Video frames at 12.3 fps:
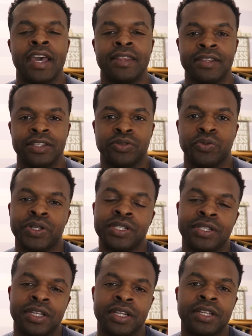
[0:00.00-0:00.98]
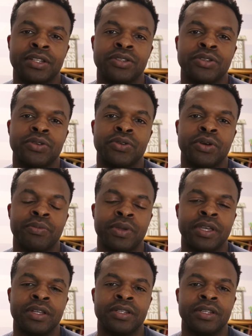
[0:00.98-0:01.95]
and this is what's needed to
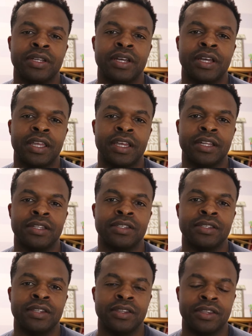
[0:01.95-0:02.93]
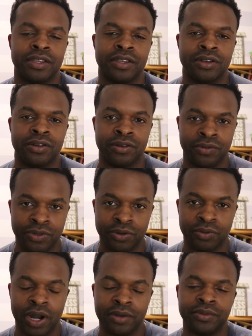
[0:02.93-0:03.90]
compete against
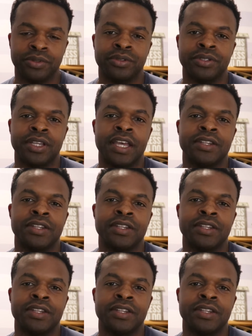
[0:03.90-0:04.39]
their rivals,